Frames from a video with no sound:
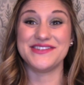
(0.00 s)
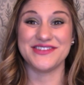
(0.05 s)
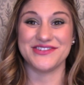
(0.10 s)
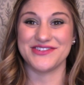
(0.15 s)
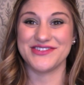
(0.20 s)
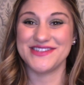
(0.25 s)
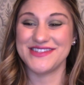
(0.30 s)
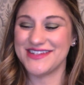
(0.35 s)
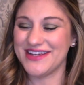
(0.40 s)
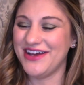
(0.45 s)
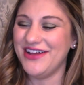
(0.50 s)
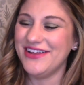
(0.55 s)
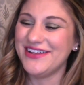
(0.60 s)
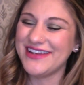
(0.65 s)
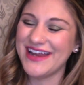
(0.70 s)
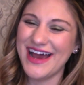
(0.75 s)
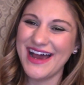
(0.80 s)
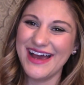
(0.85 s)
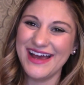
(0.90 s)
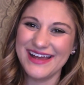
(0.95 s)
are still
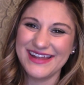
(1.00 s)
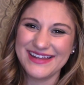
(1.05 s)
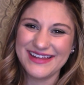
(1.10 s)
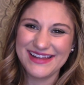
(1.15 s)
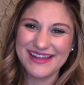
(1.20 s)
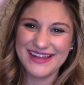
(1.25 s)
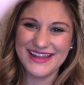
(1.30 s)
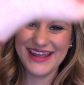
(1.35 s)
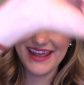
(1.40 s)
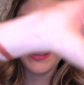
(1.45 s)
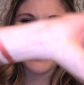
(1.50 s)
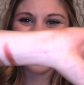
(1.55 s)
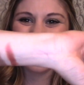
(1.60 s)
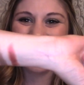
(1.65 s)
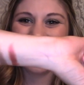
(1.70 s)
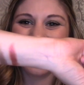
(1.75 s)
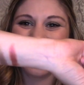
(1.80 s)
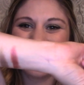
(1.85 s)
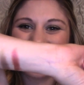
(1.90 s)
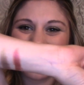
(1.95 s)
not
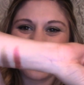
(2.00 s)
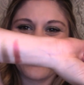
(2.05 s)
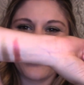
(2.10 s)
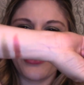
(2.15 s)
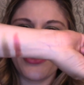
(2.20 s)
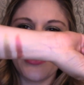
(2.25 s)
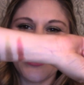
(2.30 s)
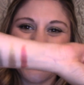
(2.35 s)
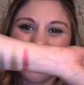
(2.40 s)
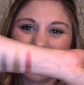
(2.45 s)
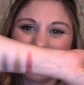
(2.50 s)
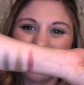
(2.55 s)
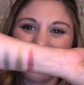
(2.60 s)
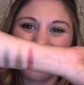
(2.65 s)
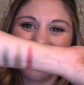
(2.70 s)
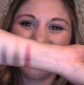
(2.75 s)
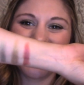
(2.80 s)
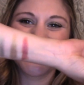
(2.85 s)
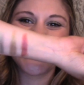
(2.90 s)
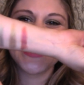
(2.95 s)
in the correct
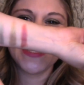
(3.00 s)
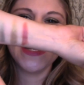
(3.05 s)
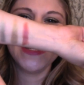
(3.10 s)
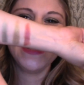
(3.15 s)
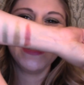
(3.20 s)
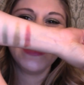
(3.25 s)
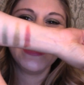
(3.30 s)
position.